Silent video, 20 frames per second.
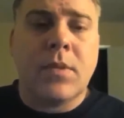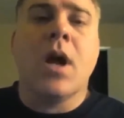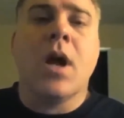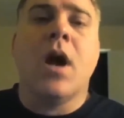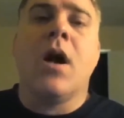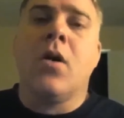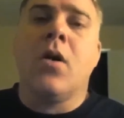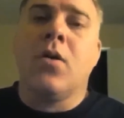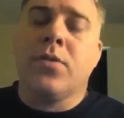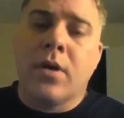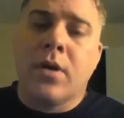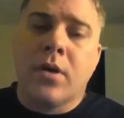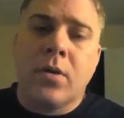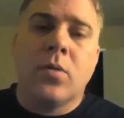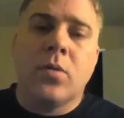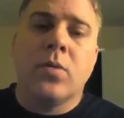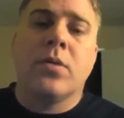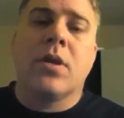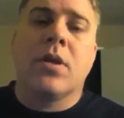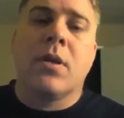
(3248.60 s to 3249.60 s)

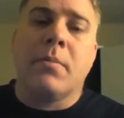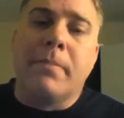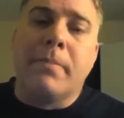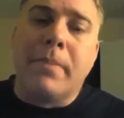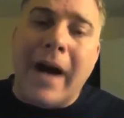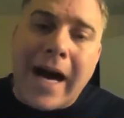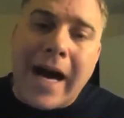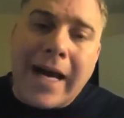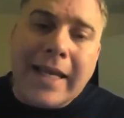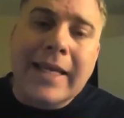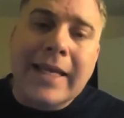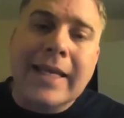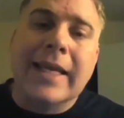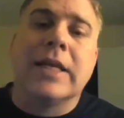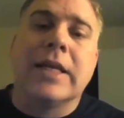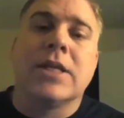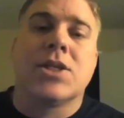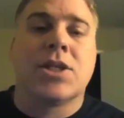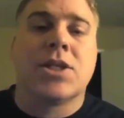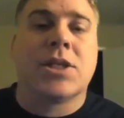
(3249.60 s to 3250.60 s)
Although the body
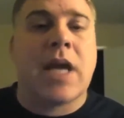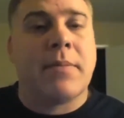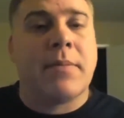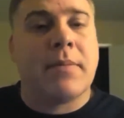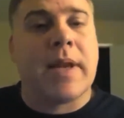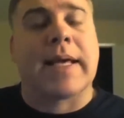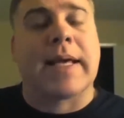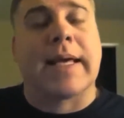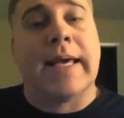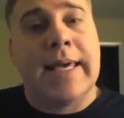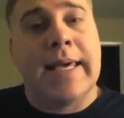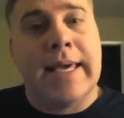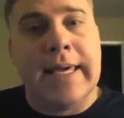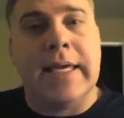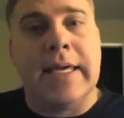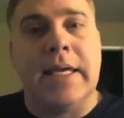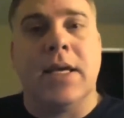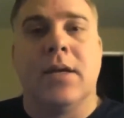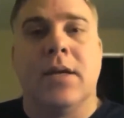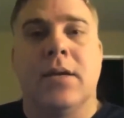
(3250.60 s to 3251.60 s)
is shaped like a
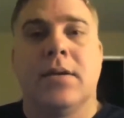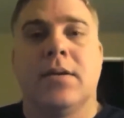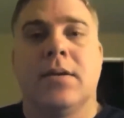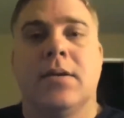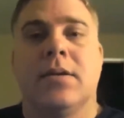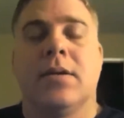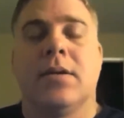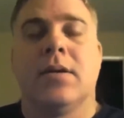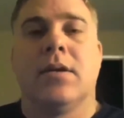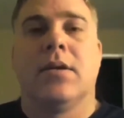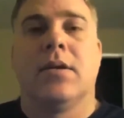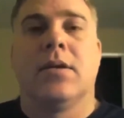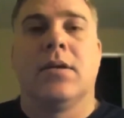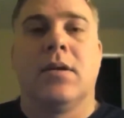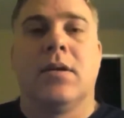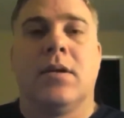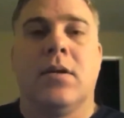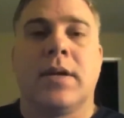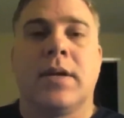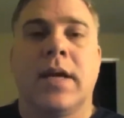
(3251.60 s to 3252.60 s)
he.
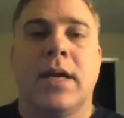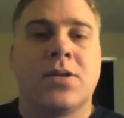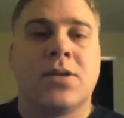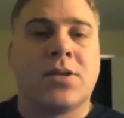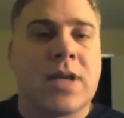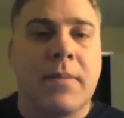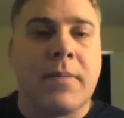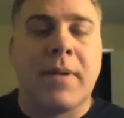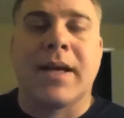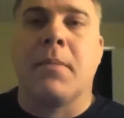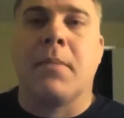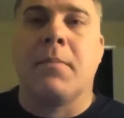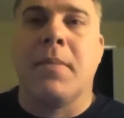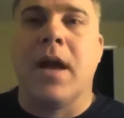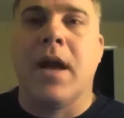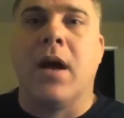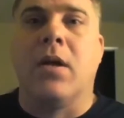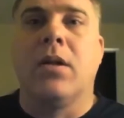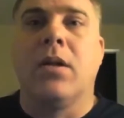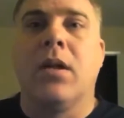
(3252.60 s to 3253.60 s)
Okay, it's shaped like a
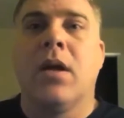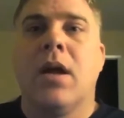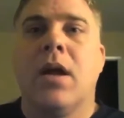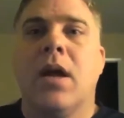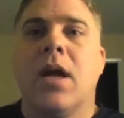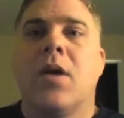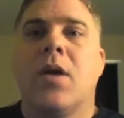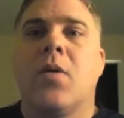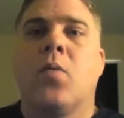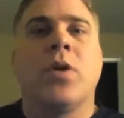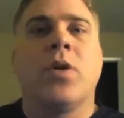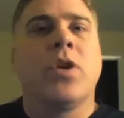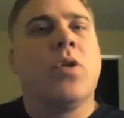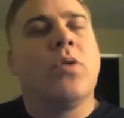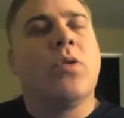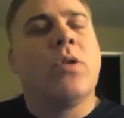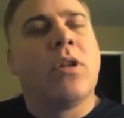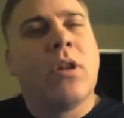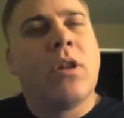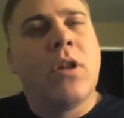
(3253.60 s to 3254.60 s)
male. When you
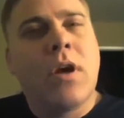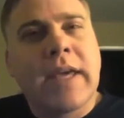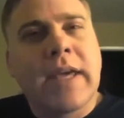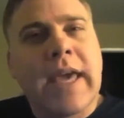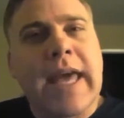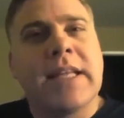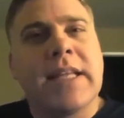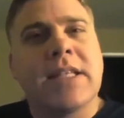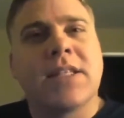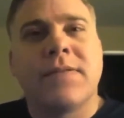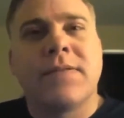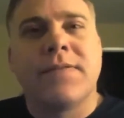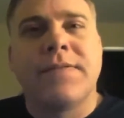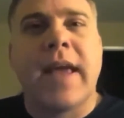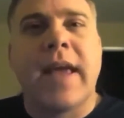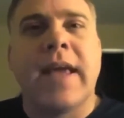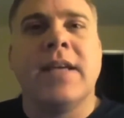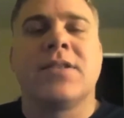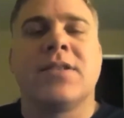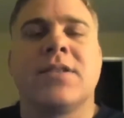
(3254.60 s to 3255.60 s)
look at its
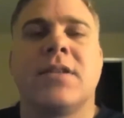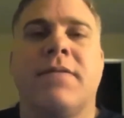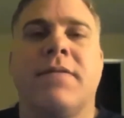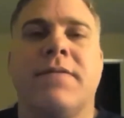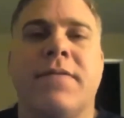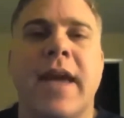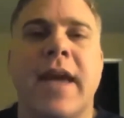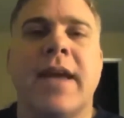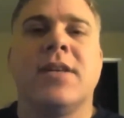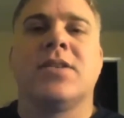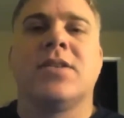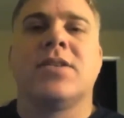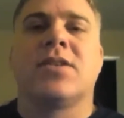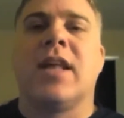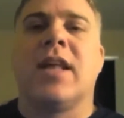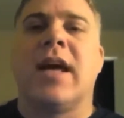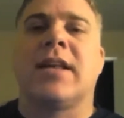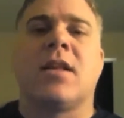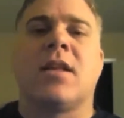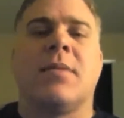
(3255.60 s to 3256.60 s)
face, the face is
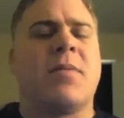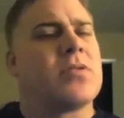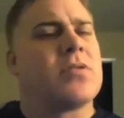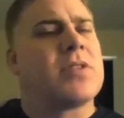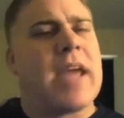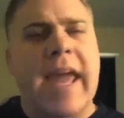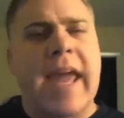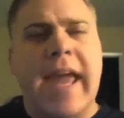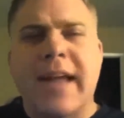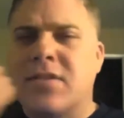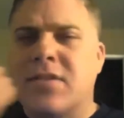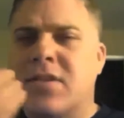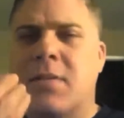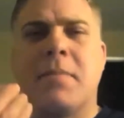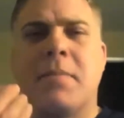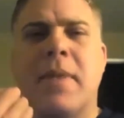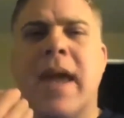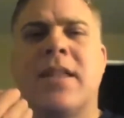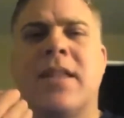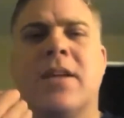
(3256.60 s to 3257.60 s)
like the most
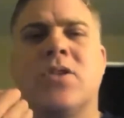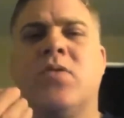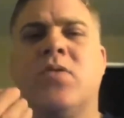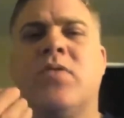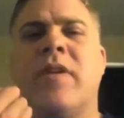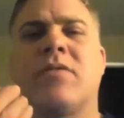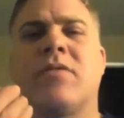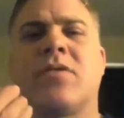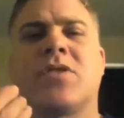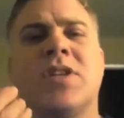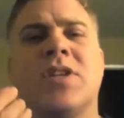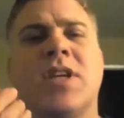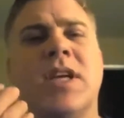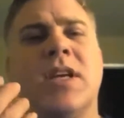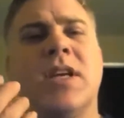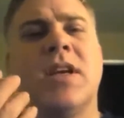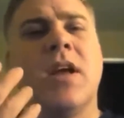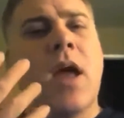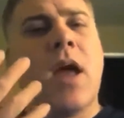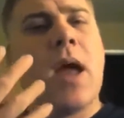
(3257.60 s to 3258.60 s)
handsome man that you've ever
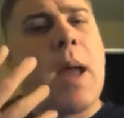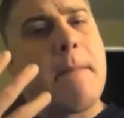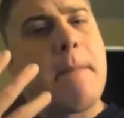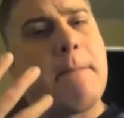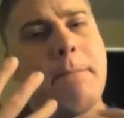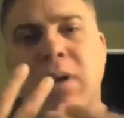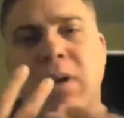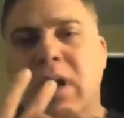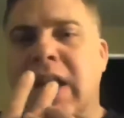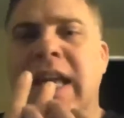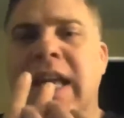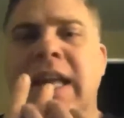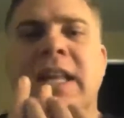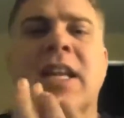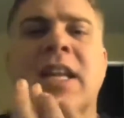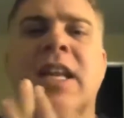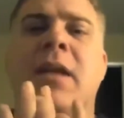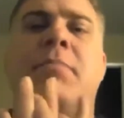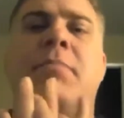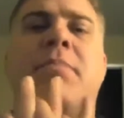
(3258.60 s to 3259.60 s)
seen,
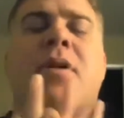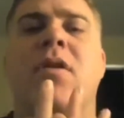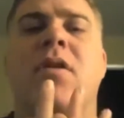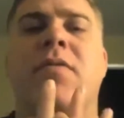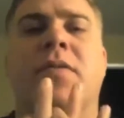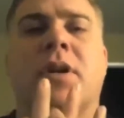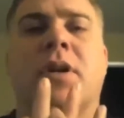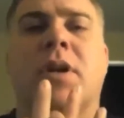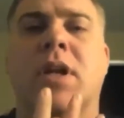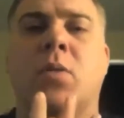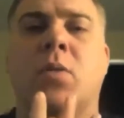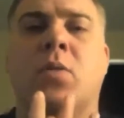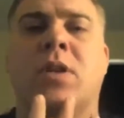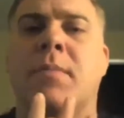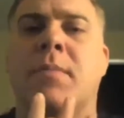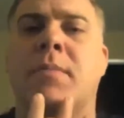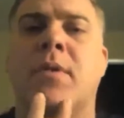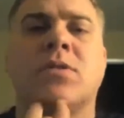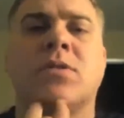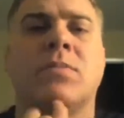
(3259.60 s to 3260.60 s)
blended in perfectly with
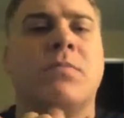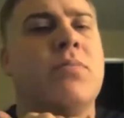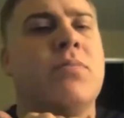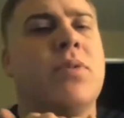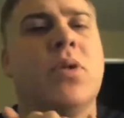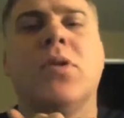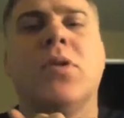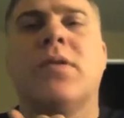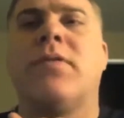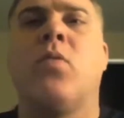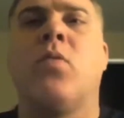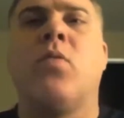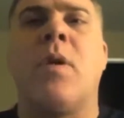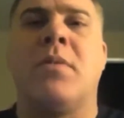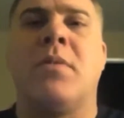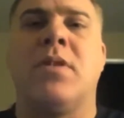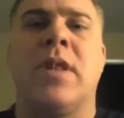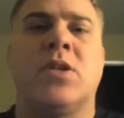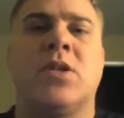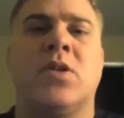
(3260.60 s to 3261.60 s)
the most beautiful
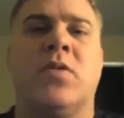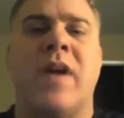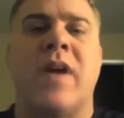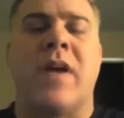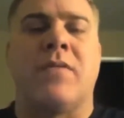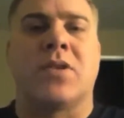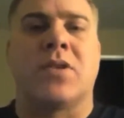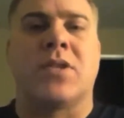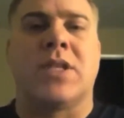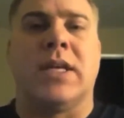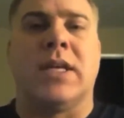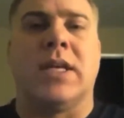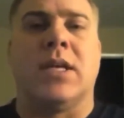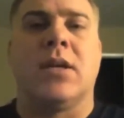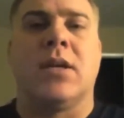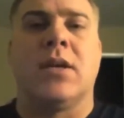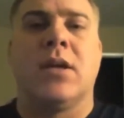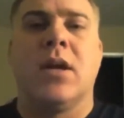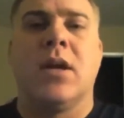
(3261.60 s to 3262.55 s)
woman that you've ever seen.